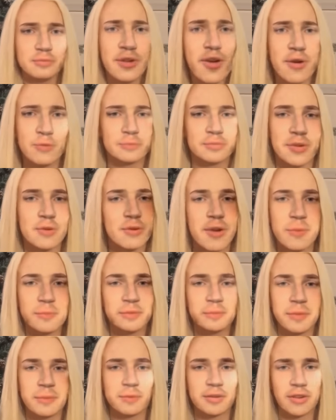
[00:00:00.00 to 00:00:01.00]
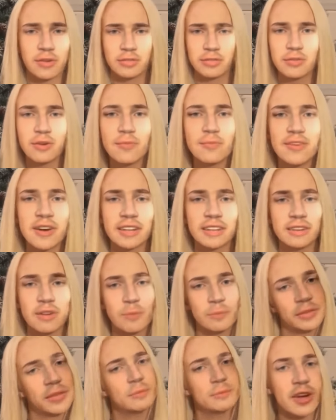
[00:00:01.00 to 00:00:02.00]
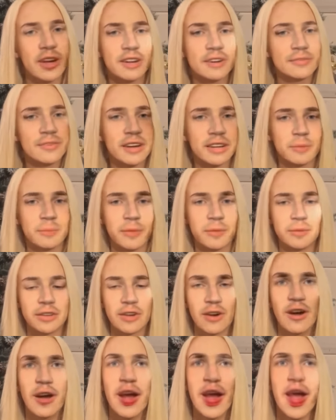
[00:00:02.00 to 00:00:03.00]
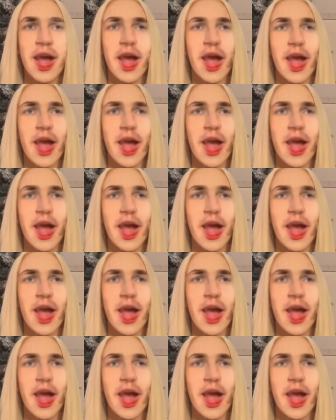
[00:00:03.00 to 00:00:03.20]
No, don't call me baby girl. You don't fucking know me. I'm not your fucking baby girl.